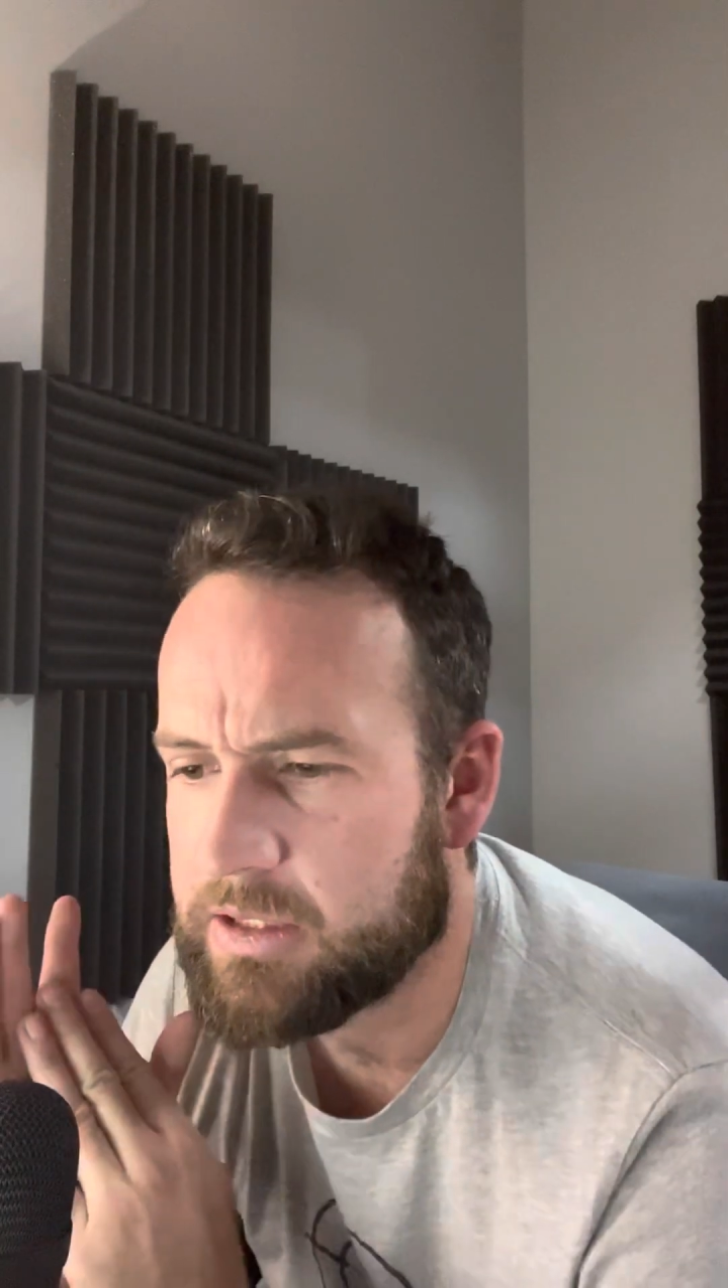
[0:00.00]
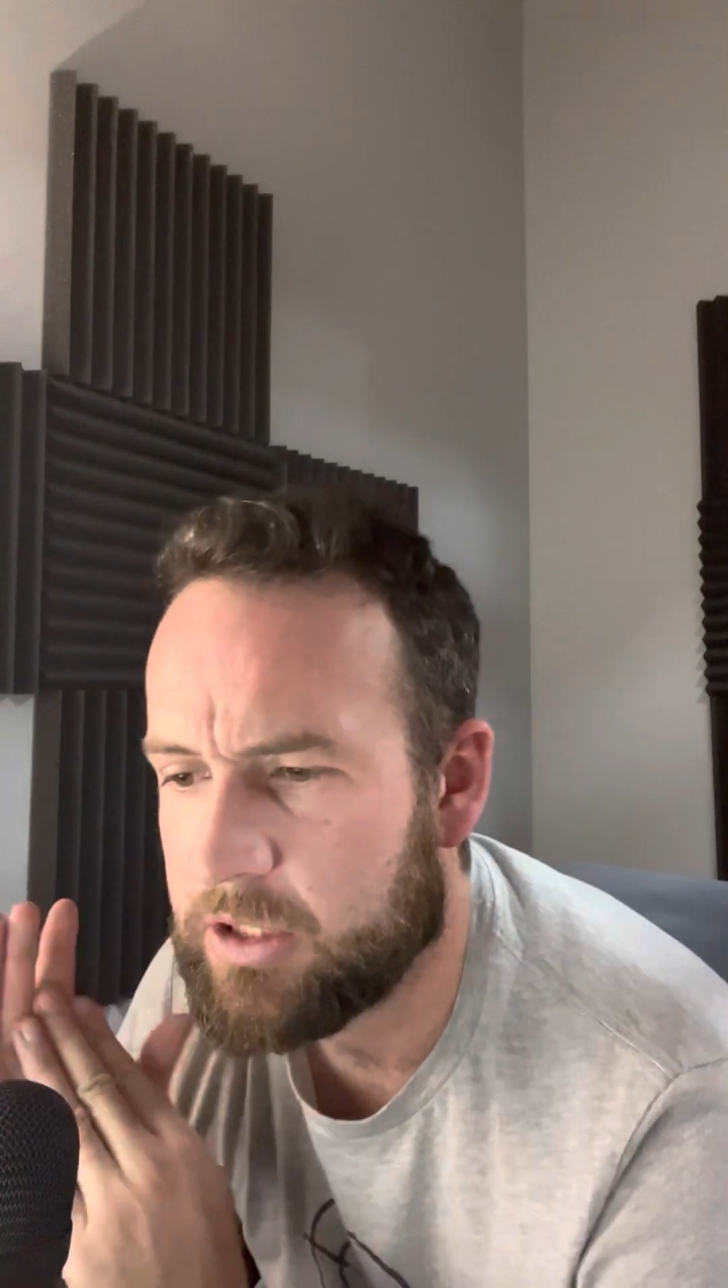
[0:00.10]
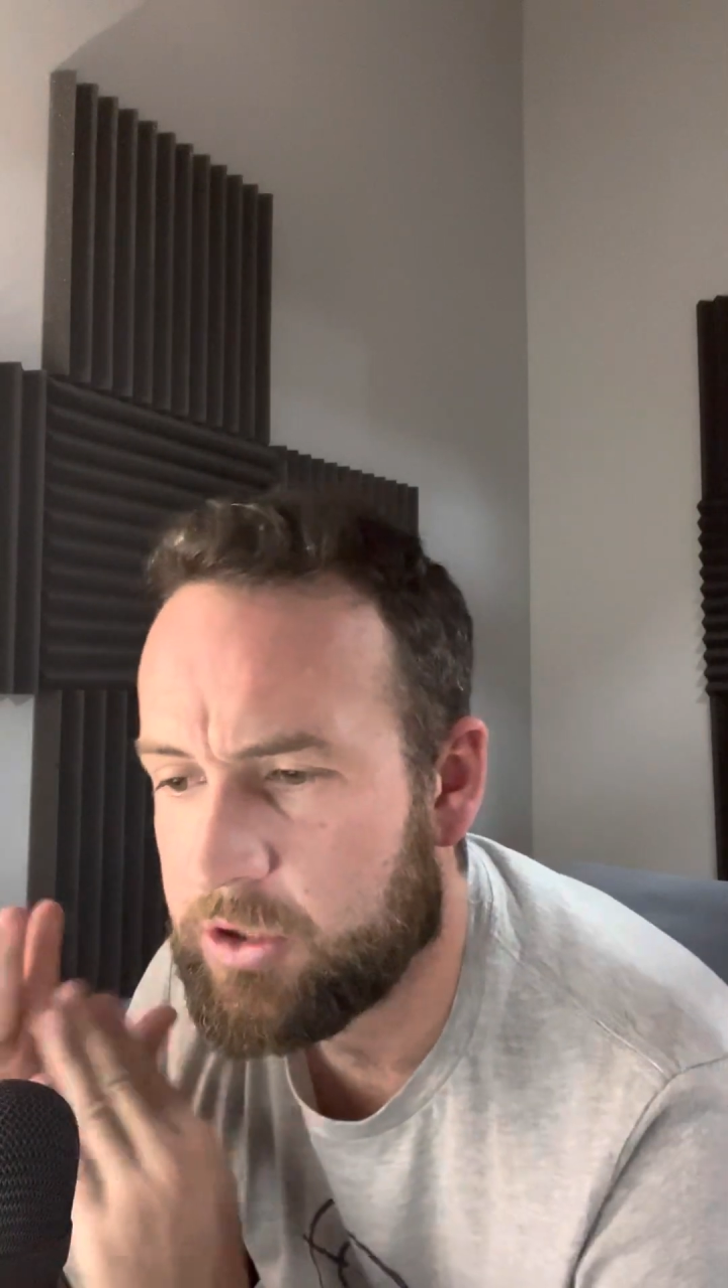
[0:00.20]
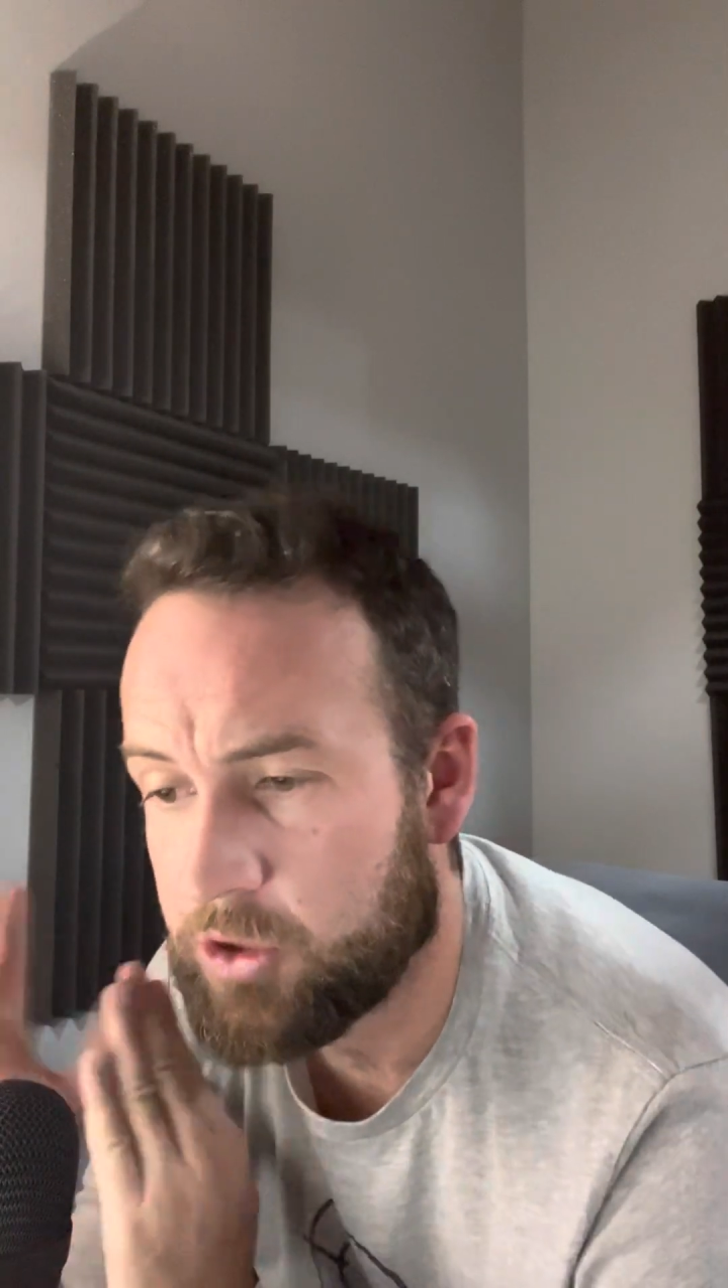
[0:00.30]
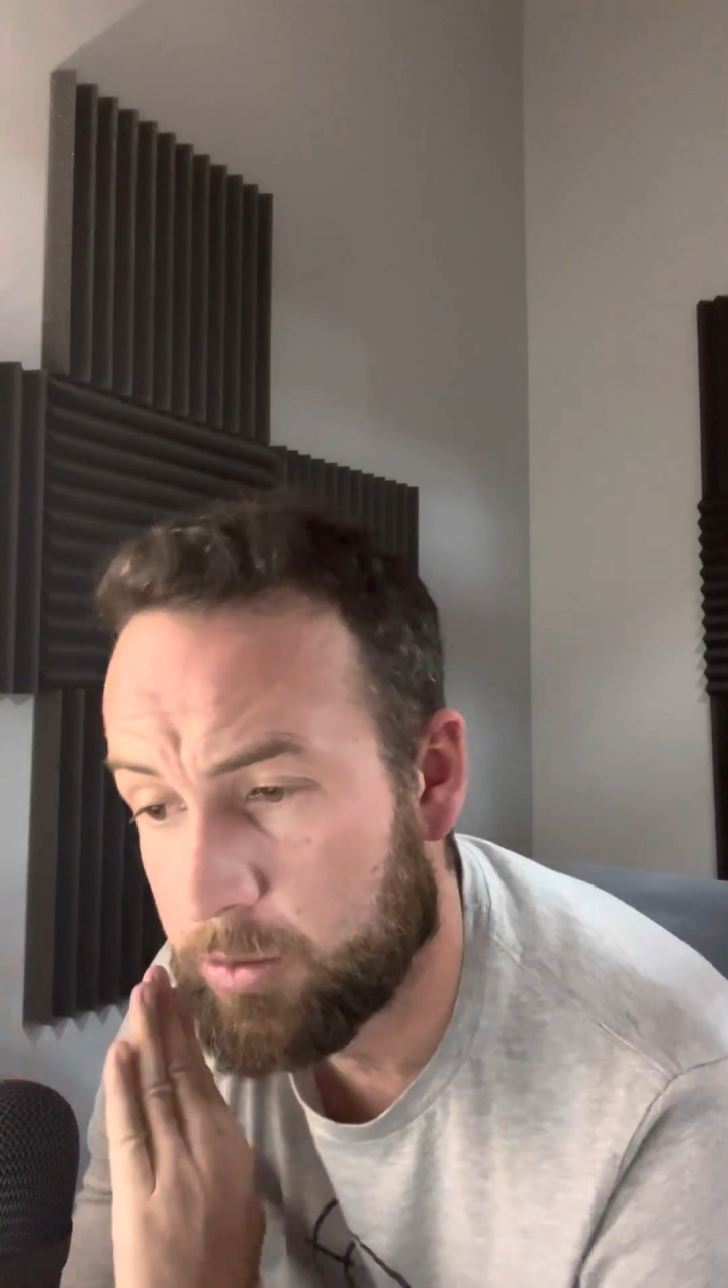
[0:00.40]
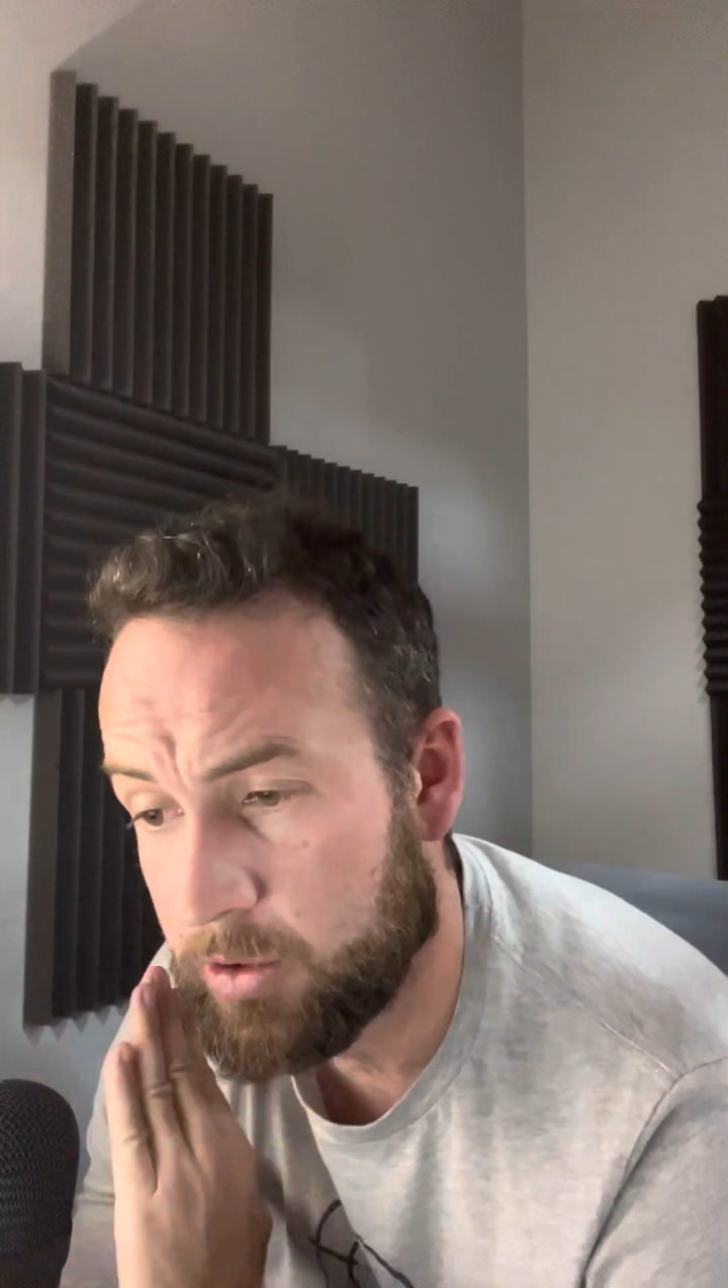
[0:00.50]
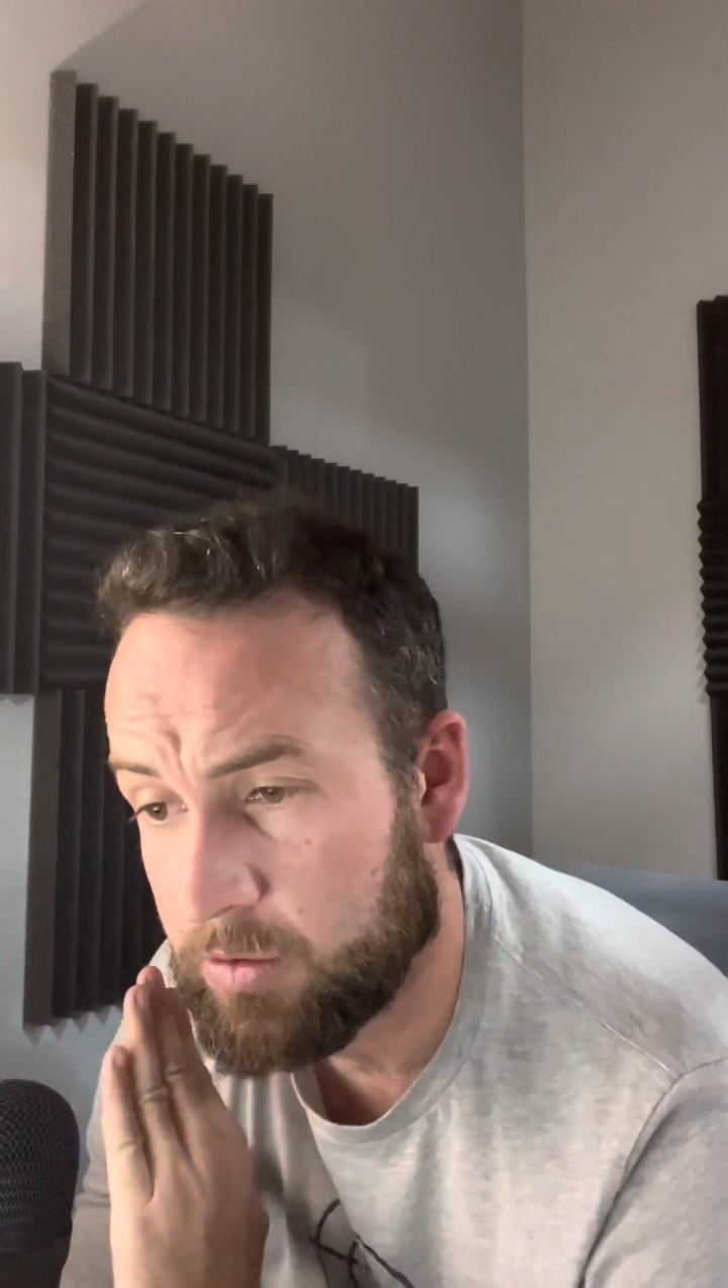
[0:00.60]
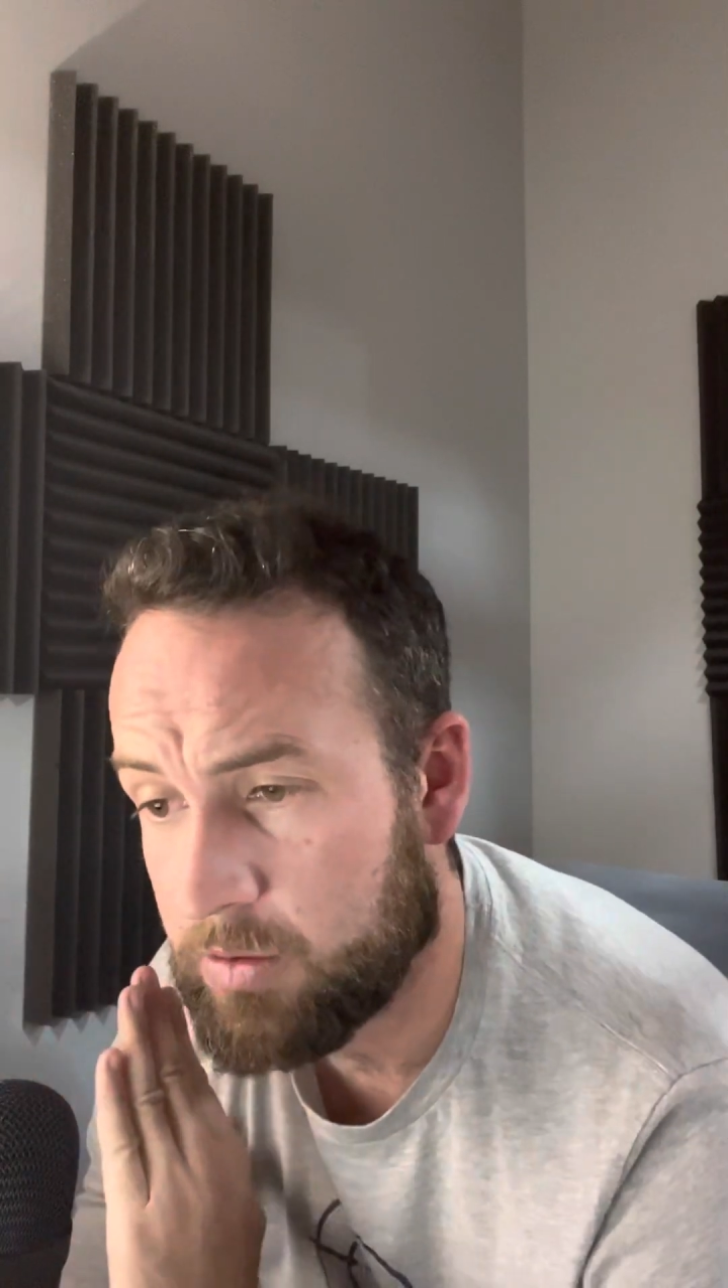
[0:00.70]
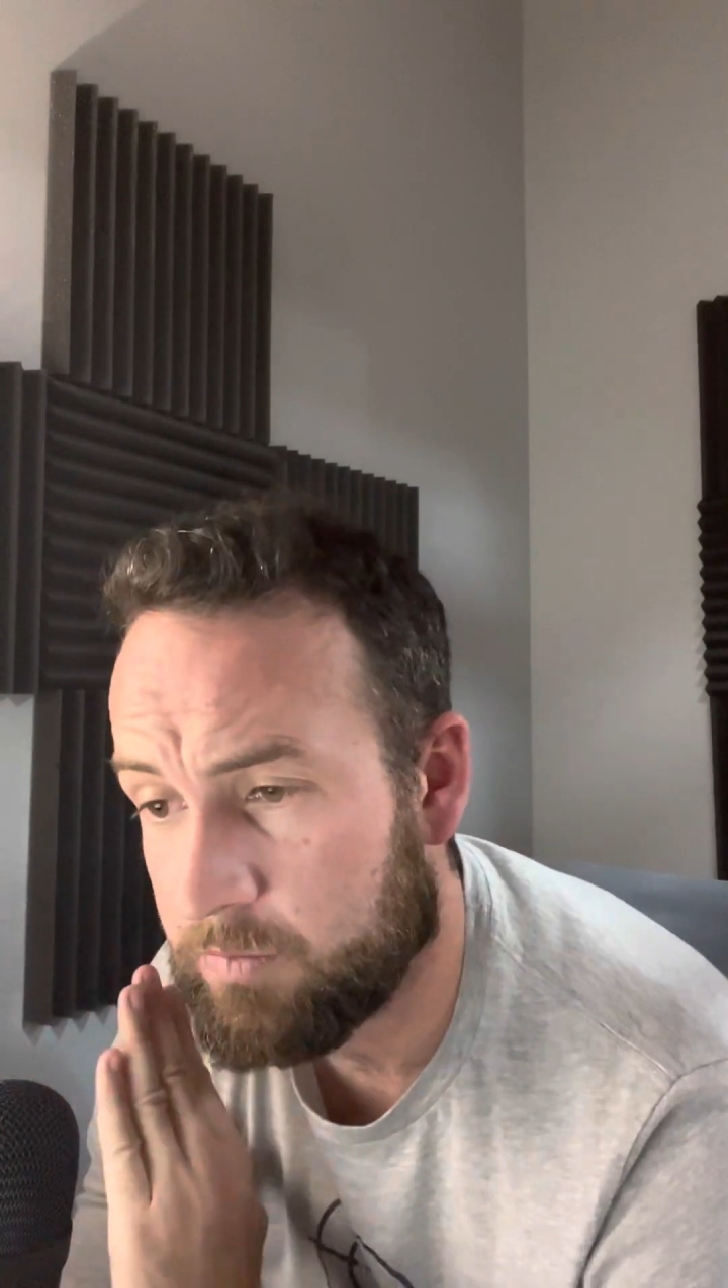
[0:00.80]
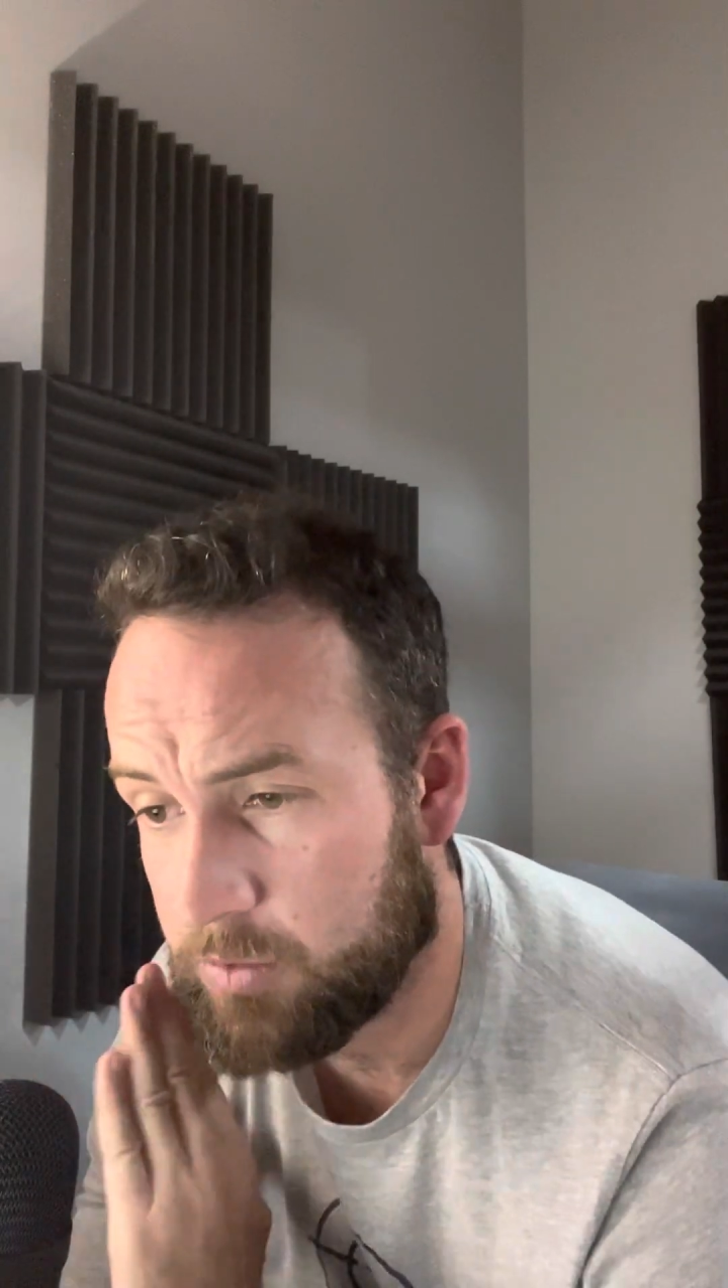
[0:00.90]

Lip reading: a double